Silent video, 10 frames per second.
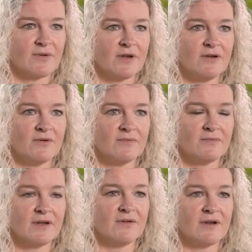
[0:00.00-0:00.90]
We're
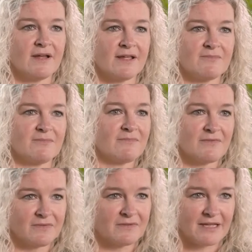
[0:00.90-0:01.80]
not like
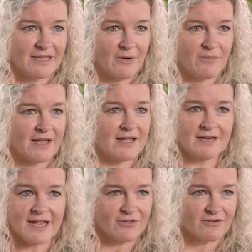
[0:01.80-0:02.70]
Gatwick and
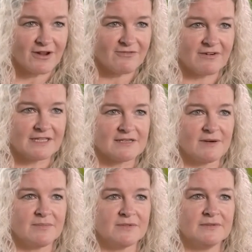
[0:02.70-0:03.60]
Heathrow, for
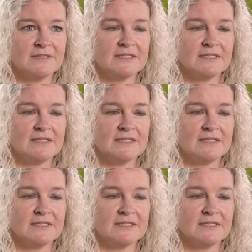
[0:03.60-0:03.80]
example,